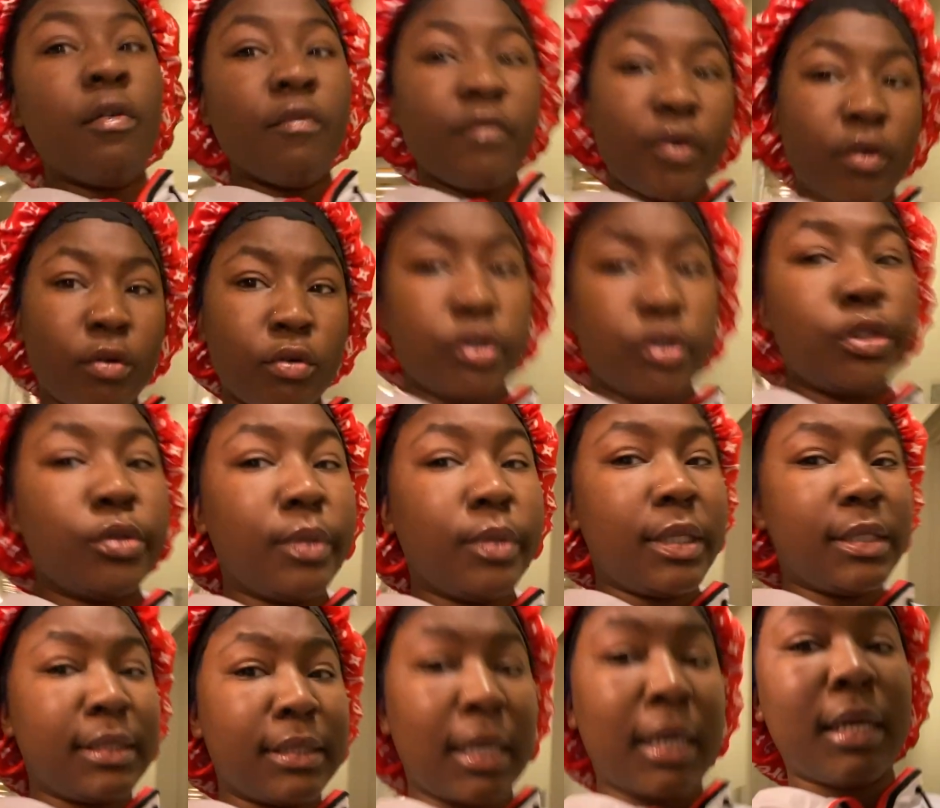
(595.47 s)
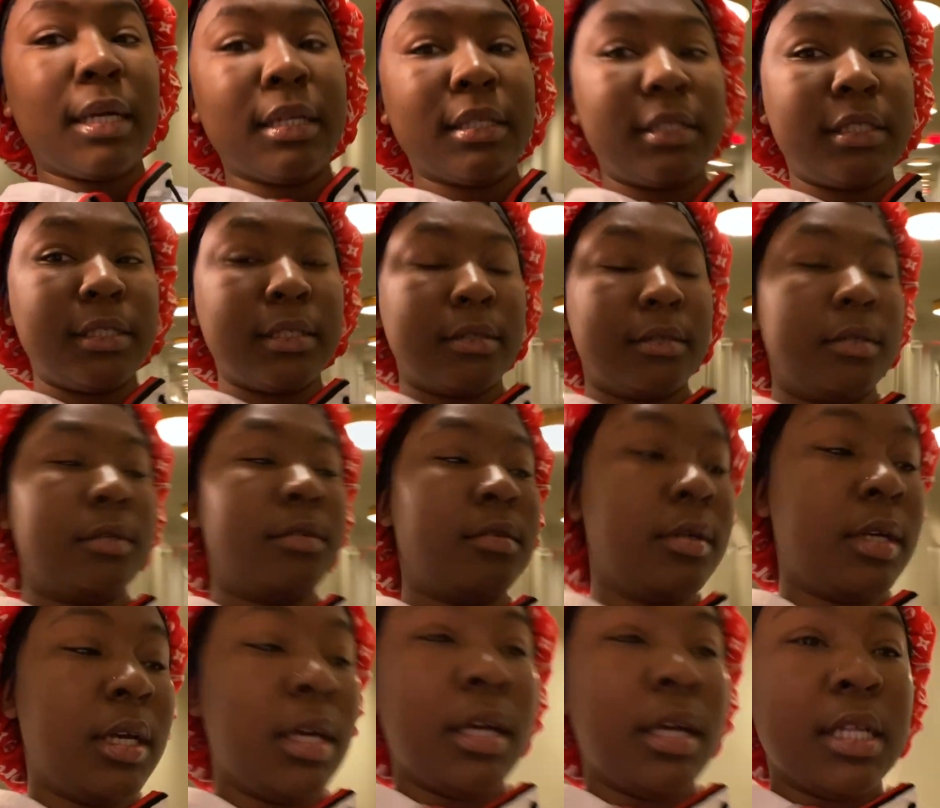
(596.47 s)
photo shoot is not until
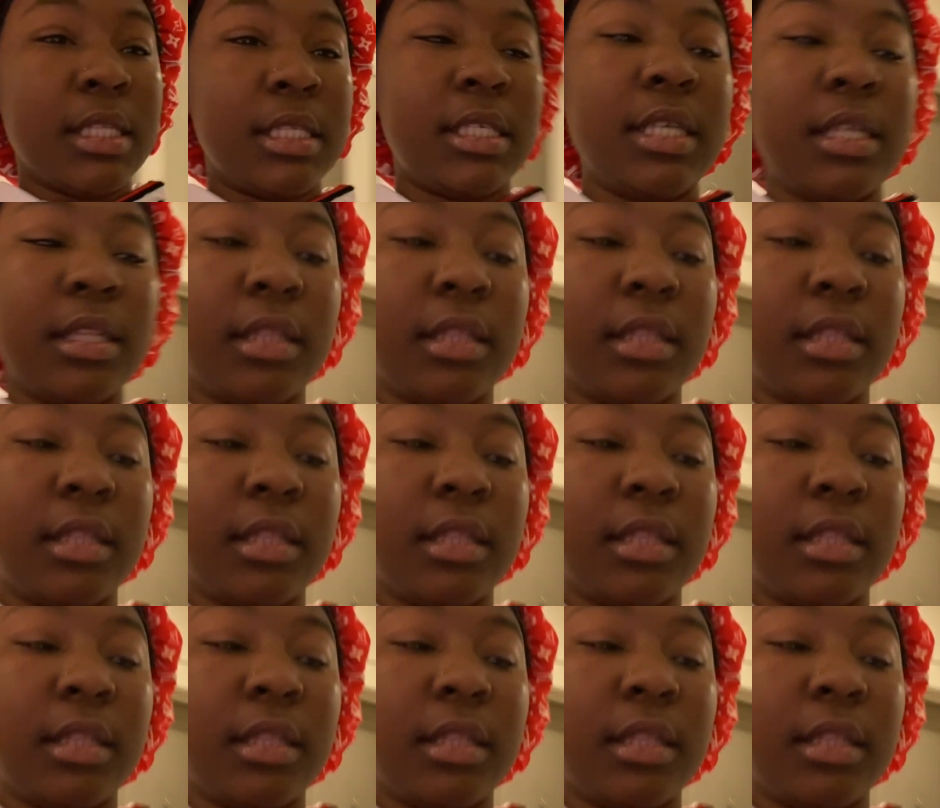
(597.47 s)
ten